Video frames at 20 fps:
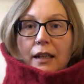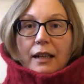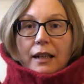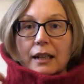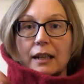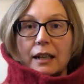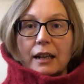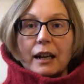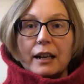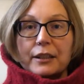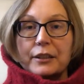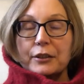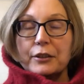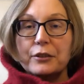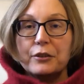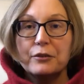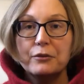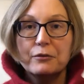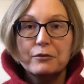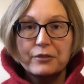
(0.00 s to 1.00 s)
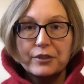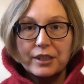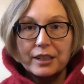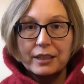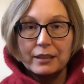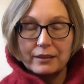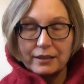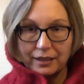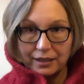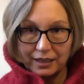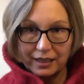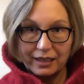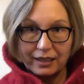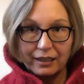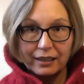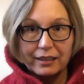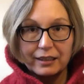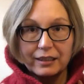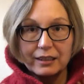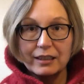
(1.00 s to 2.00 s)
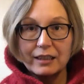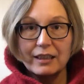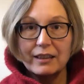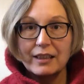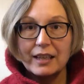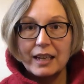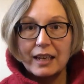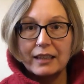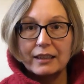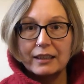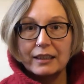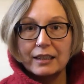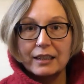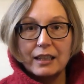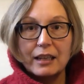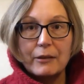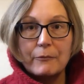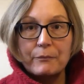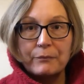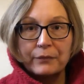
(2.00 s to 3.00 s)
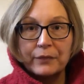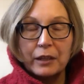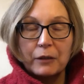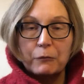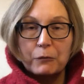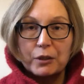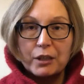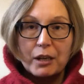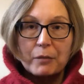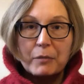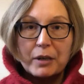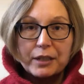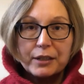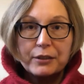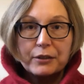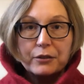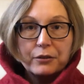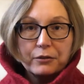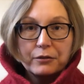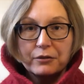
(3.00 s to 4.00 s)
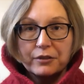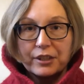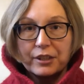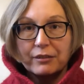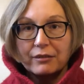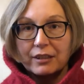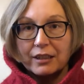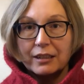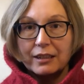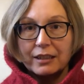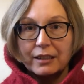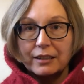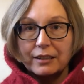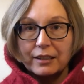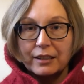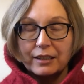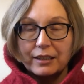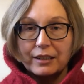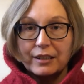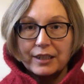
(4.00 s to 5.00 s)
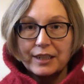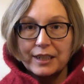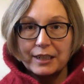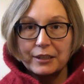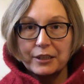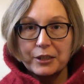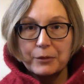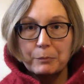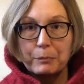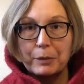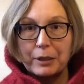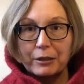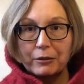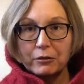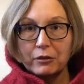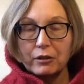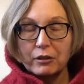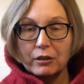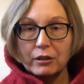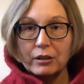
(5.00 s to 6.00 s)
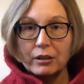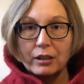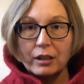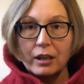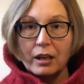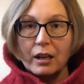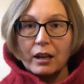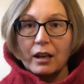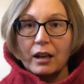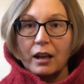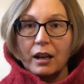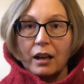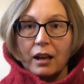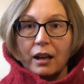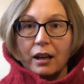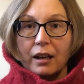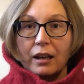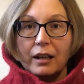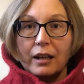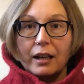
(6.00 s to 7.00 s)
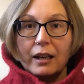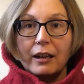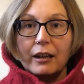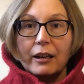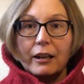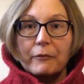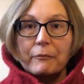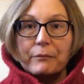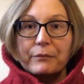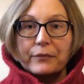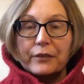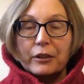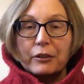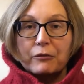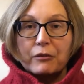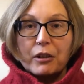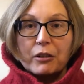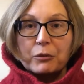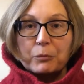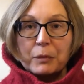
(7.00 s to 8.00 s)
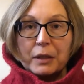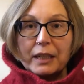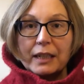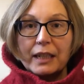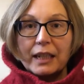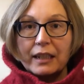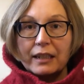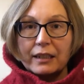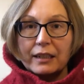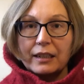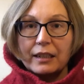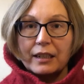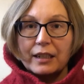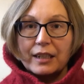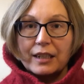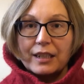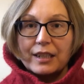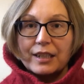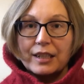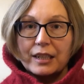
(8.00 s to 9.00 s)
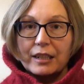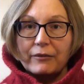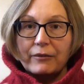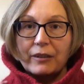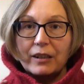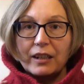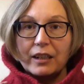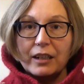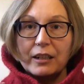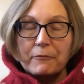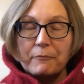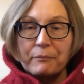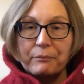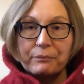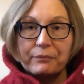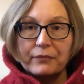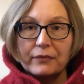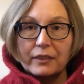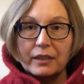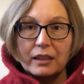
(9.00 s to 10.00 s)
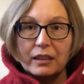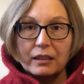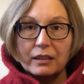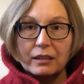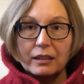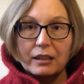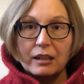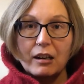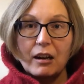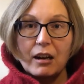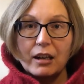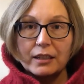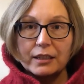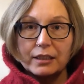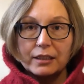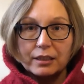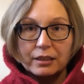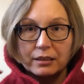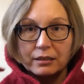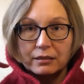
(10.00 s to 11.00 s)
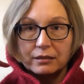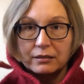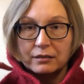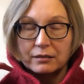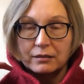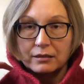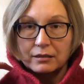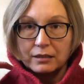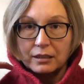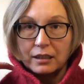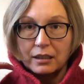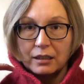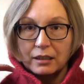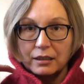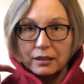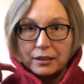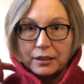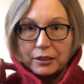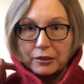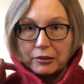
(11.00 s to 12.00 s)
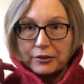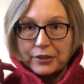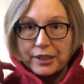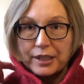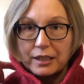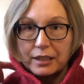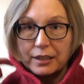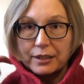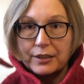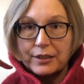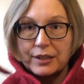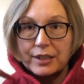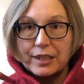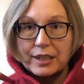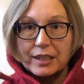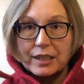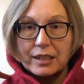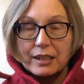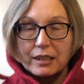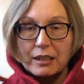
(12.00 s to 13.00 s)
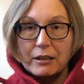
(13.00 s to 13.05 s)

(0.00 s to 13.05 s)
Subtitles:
I do still think that what I might do so that it sits better around my neck is if I cut little slits